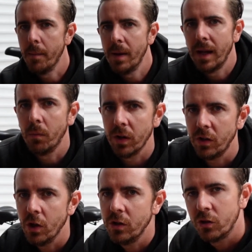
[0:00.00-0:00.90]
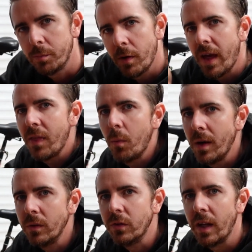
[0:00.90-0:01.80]
And what you do is you just put that in the
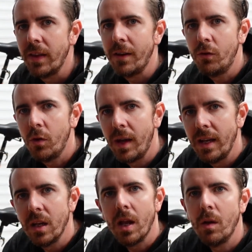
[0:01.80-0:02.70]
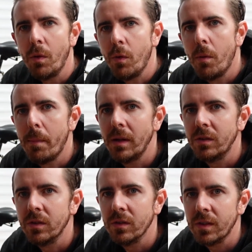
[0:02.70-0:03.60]
wheels, and then if you do get any like little thorn
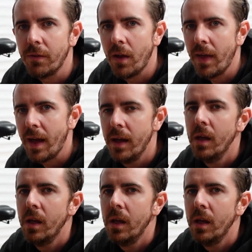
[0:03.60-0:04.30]
punches and stuff like that,